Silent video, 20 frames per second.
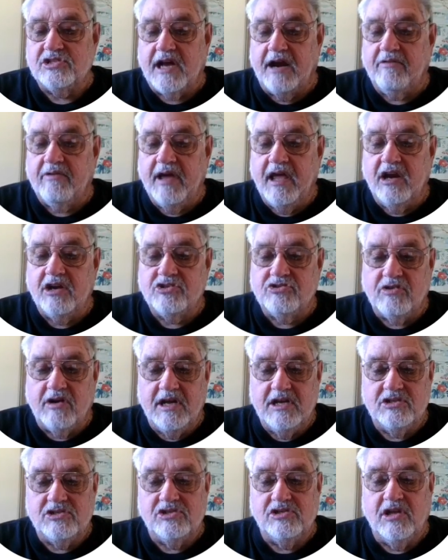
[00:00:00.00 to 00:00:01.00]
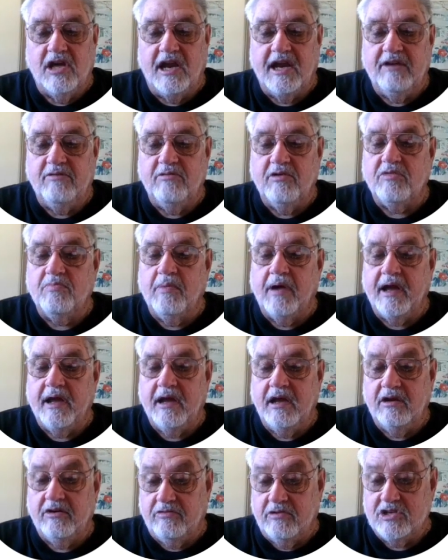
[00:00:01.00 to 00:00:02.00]
I ran a trade study with my
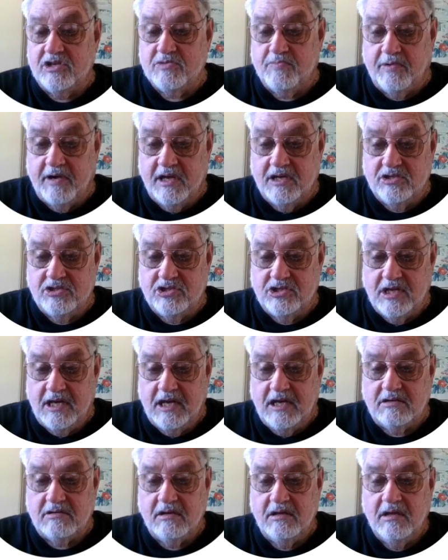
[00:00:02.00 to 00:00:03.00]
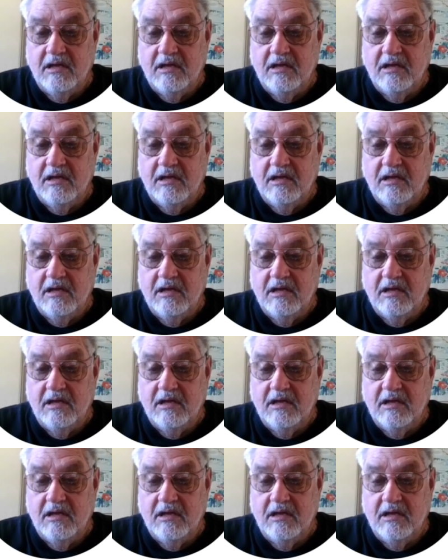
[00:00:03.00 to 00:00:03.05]
entry spreadsheet,